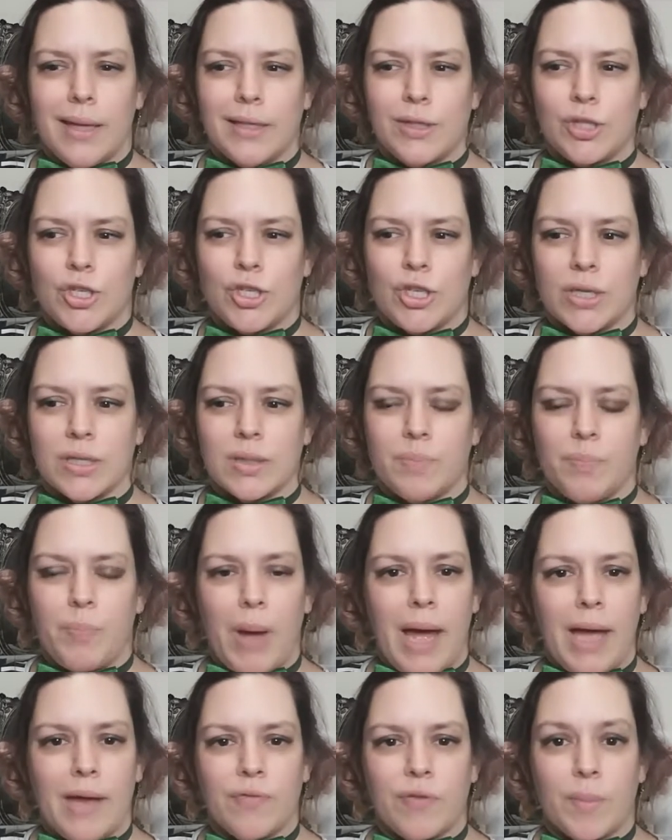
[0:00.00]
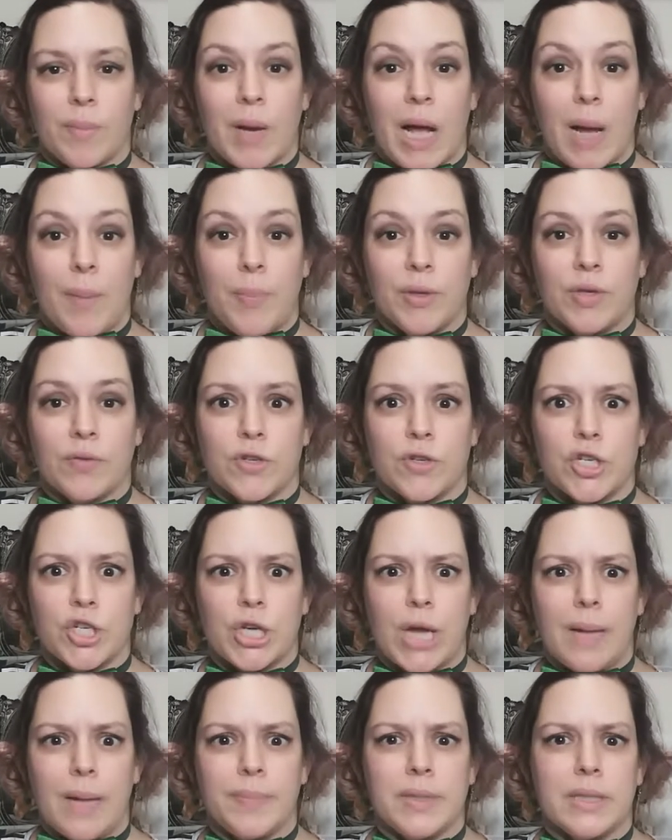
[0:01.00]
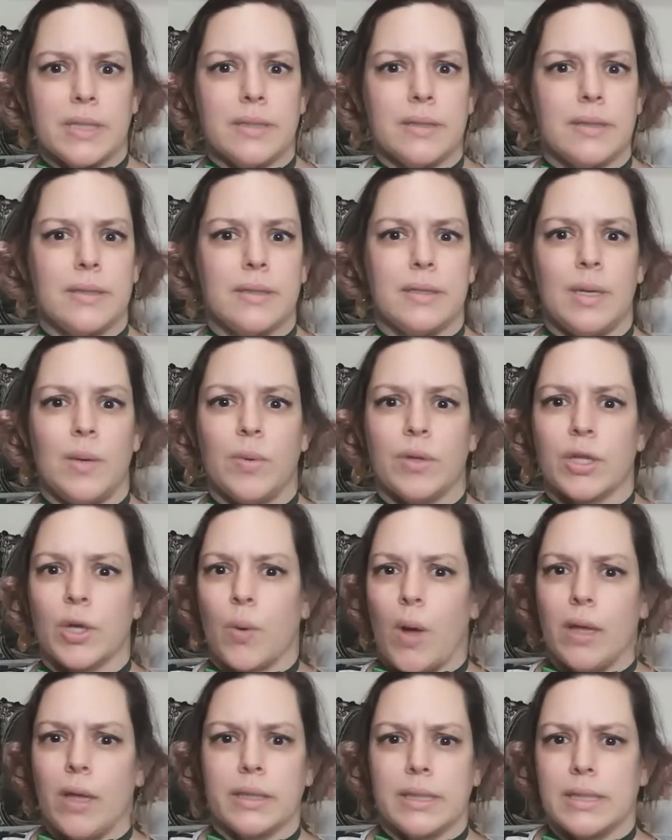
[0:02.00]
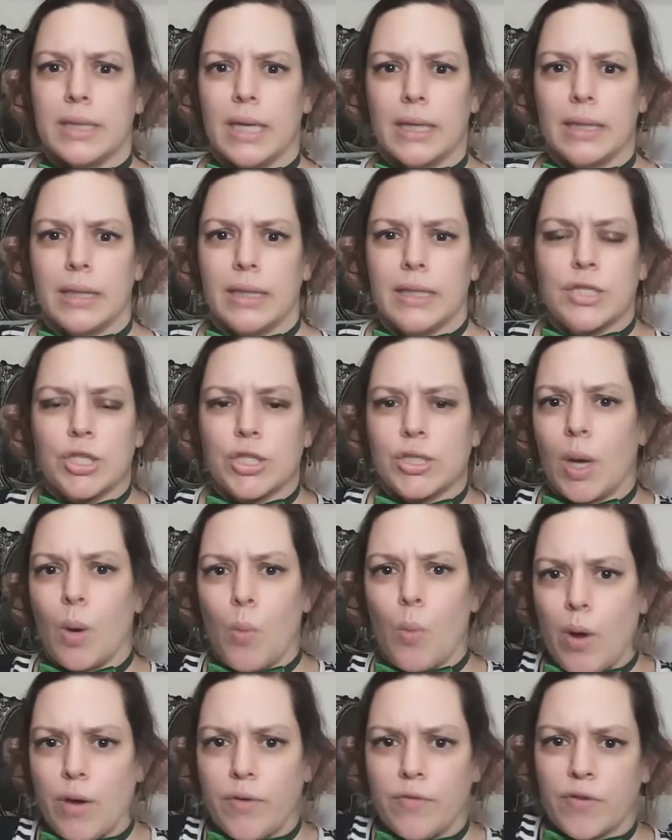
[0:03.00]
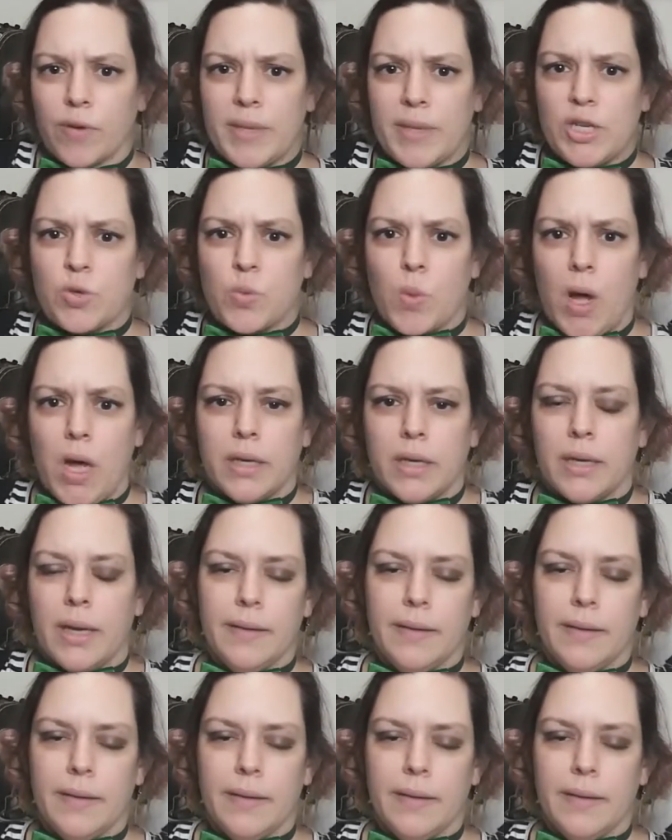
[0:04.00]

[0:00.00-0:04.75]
Let's just buy from a couple different shops and see what the quality's like. Let's just get one from each one.